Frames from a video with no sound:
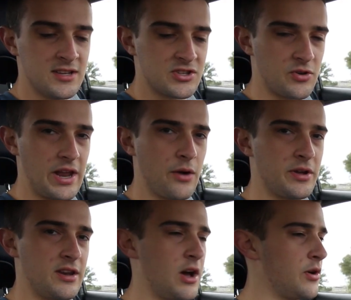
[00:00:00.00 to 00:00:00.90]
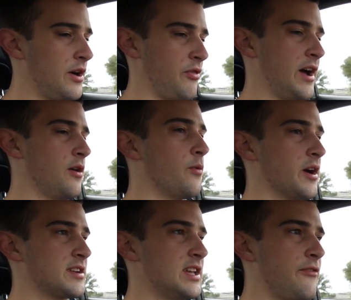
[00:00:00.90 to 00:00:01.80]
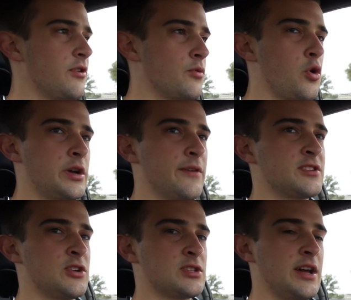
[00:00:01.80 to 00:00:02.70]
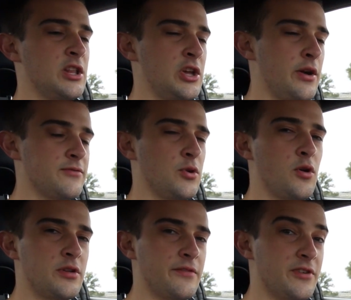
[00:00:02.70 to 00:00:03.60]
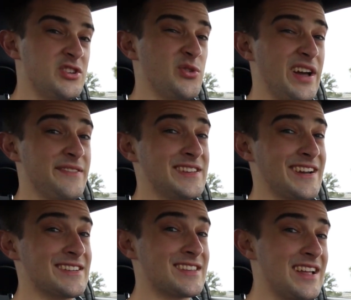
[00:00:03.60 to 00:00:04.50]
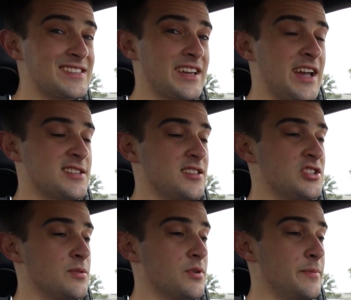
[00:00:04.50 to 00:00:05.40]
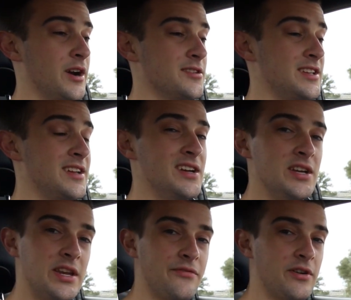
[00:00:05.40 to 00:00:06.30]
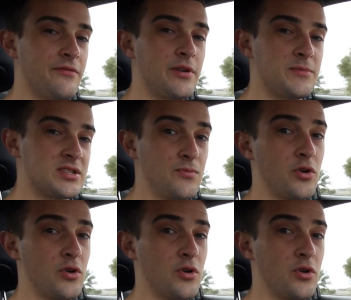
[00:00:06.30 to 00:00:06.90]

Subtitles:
So now we know how that works. If you're rolling ever so slightly, you have to hold it for 2.5 seconds. That's the case of the Subaru BRZ, different from the